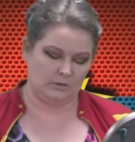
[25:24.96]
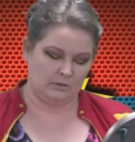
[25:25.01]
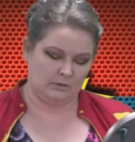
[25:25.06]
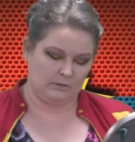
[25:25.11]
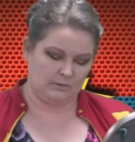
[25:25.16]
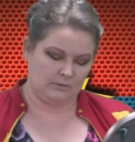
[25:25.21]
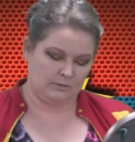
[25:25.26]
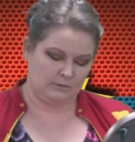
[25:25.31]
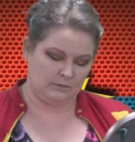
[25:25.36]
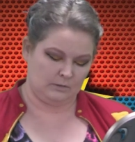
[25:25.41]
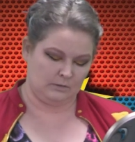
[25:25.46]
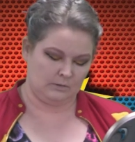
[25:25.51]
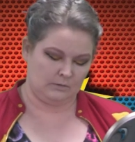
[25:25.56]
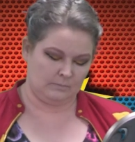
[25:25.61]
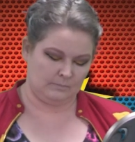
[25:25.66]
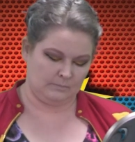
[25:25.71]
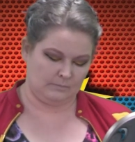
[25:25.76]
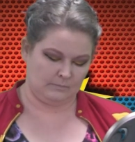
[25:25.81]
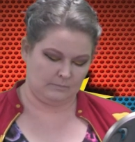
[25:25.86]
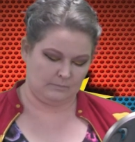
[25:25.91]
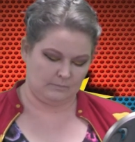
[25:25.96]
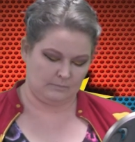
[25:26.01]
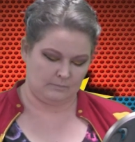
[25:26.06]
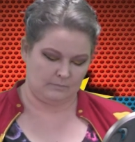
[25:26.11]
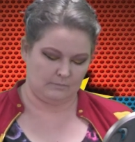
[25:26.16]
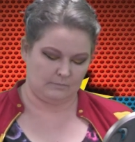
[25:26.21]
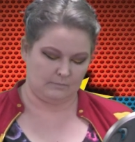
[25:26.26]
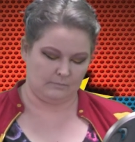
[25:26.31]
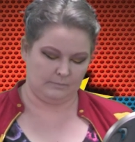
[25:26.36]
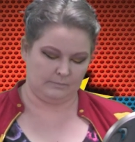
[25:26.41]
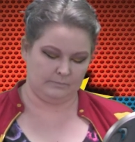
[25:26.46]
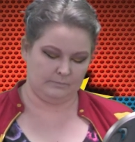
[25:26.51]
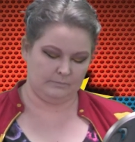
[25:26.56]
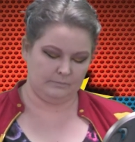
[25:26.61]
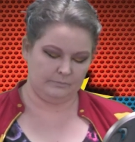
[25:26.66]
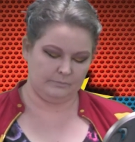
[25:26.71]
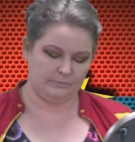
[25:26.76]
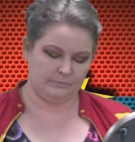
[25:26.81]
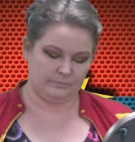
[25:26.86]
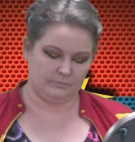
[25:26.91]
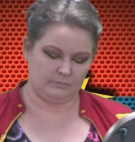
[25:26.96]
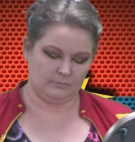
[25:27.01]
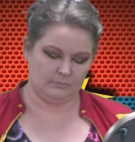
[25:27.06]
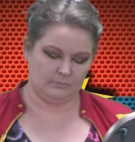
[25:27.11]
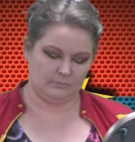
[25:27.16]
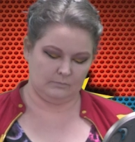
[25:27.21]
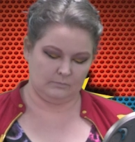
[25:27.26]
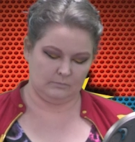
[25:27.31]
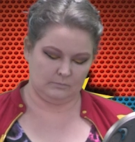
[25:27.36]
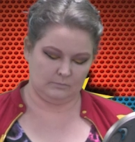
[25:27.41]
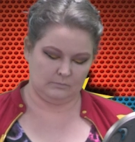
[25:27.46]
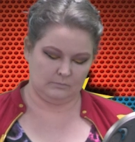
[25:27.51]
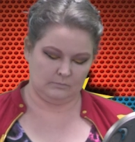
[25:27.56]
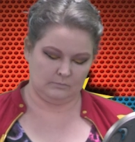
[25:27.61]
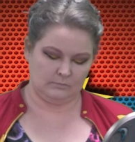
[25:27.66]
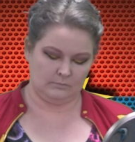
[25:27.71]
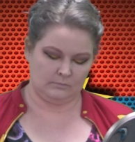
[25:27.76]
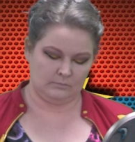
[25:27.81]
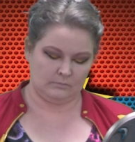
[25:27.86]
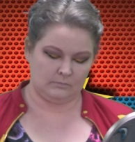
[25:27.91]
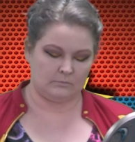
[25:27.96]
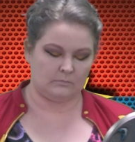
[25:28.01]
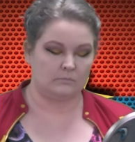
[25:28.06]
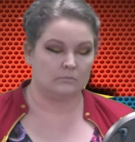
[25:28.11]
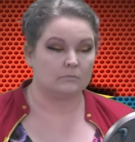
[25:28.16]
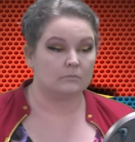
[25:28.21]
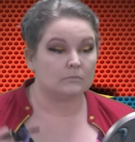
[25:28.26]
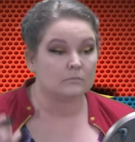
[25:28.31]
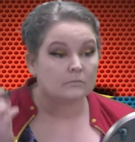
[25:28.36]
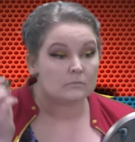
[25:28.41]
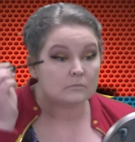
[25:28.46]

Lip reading: Nobody speaks.